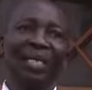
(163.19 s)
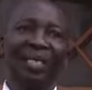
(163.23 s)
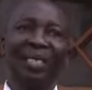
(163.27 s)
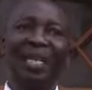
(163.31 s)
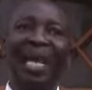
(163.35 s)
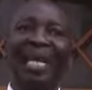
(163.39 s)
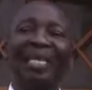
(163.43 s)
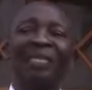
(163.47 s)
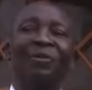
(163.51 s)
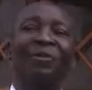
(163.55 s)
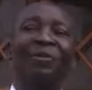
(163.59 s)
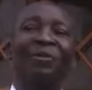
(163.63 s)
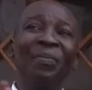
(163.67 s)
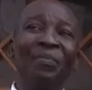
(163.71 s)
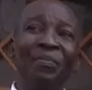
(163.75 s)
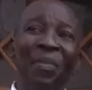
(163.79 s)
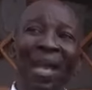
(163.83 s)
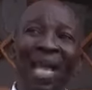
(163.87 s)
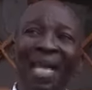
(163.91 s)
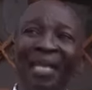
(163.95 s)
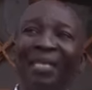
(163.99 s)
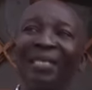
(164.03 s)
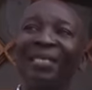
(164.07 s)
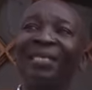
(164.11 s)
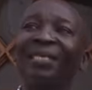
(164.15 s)
That
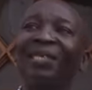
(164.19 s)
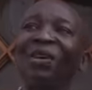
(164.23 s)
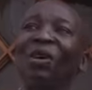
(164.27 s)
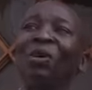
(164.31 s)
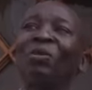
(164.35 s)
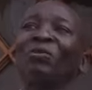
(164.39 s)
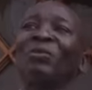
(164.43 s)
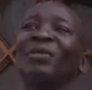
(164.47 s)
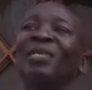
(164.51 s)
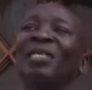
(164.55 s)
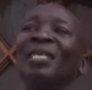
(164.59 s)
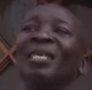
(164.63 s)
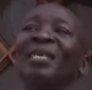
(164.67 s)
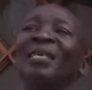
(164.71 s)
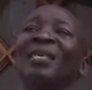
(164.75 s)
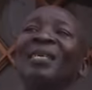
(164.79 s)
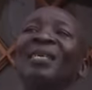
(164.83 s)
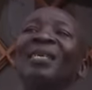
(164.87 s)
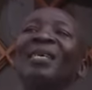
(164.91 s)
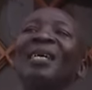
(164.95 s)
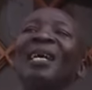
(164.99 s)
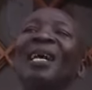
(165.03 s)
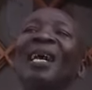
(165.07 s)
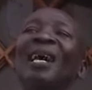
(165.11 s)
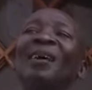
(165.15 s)
remains until
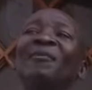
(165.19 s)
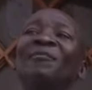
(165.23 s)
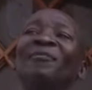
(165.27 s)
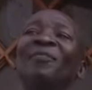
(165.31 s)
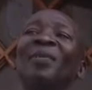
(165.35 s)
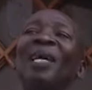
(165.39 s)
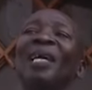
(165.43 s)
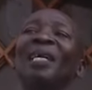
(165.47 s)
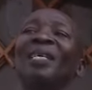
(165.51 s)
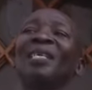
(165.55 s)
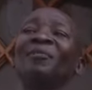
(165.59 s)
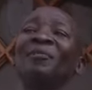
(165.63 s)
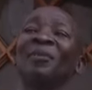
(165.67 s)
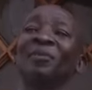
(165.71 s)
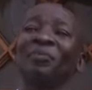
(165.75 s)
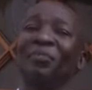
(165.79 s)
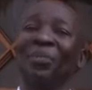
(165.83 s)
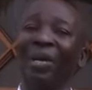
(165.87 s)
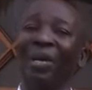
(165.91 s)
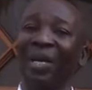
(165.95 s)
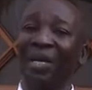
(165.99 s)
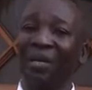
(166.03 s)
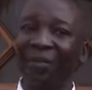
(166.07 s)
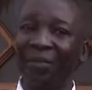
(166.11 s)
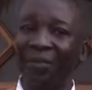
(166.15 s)
after giving
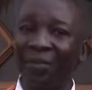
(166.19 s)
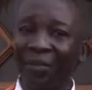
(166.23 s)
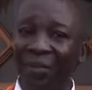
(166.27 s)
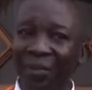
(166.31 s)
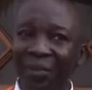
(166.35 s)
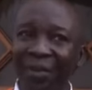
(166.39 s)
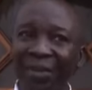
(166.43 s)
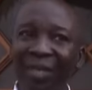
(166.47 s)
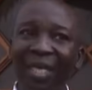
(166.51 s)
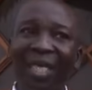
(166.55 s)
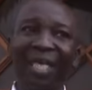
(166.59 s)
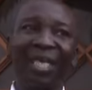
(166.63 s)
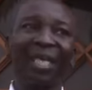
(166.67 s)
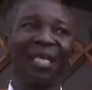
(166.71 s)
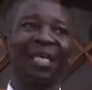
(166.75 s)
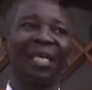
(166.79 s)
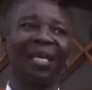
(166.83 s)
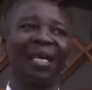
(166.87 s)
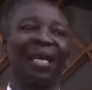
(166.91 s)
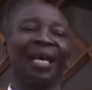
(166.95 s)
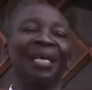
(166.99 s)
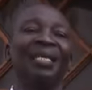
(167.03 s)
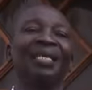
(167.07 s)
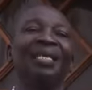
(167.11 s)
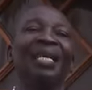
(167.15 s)
birth
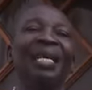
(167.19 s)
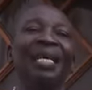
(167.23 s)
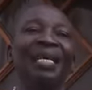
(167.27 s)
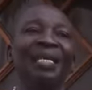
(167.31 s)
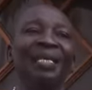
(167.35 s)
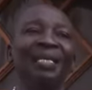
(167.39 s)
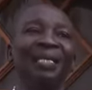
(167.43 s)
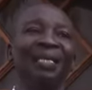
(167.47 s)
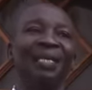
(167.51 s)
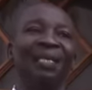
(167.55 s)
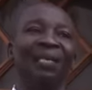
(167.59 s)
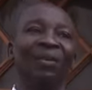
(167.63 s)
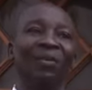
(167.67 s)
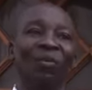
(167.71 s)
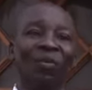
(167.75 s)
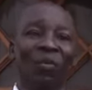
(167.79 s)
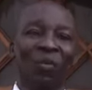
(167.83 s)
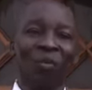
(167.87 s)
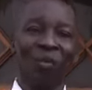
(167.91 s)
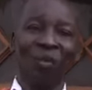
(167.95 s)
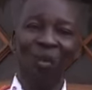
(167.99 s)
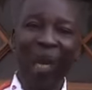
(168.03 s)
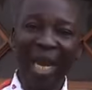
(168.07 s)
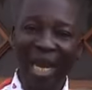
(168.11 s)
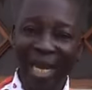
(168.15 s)
and then
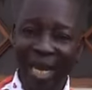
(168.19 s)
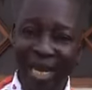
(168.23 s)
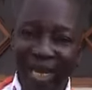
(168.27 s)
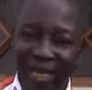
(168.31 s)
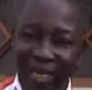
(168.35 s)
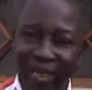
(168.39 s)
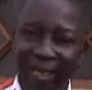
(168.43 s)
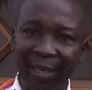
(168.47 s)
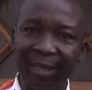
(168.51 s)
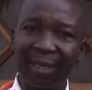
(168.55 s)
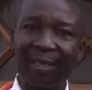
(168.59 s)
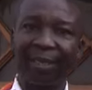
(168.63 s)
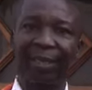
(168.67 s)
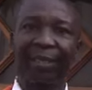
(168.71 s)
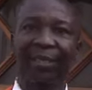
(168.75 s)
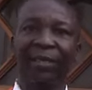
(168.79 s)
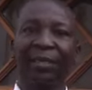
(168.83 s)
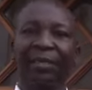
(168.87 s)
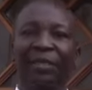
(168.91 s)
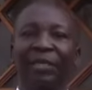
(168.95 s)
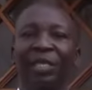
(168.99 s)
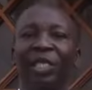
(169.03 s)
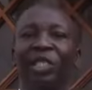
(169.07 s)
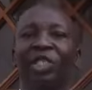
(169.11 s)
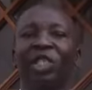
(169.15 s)
weaning
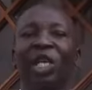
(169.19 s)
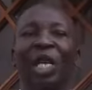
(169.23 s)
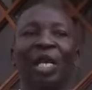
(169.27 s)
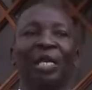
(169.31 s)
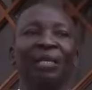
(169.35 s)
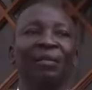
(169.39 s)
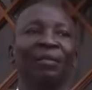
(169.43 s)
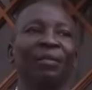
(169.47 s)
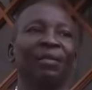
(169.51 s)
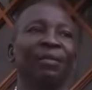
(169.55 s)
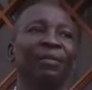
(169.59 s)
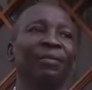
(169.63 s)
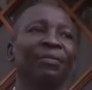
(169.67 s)
the child.